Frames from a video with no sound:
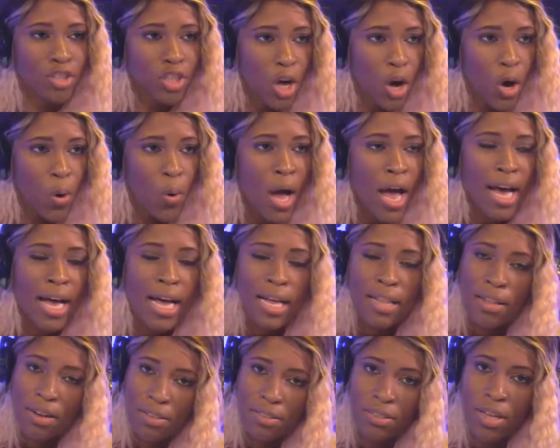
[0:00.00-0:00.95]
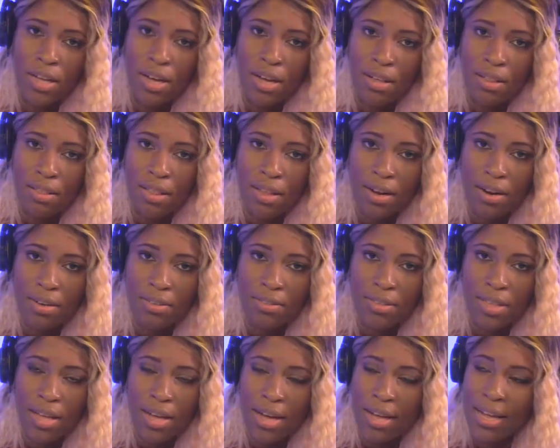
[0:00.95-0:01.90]
So there's
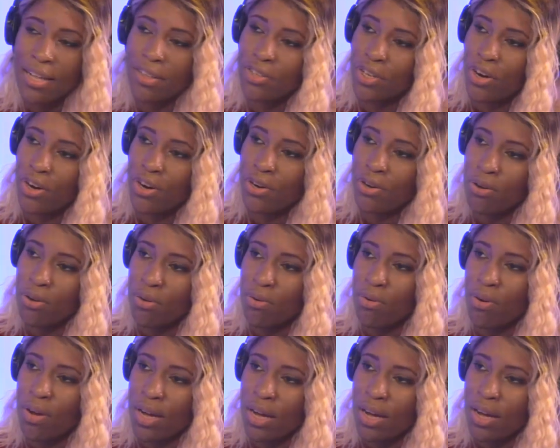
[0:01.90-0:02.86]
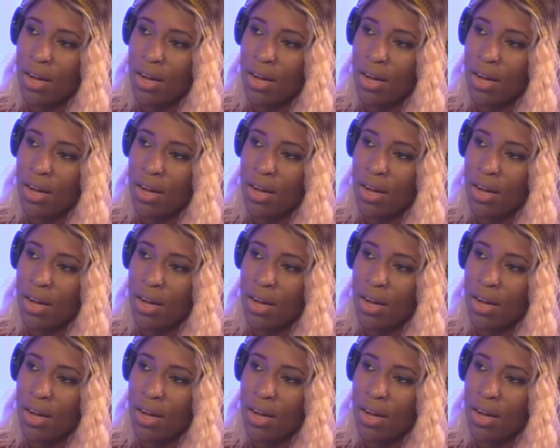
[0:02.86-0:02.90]
the eternal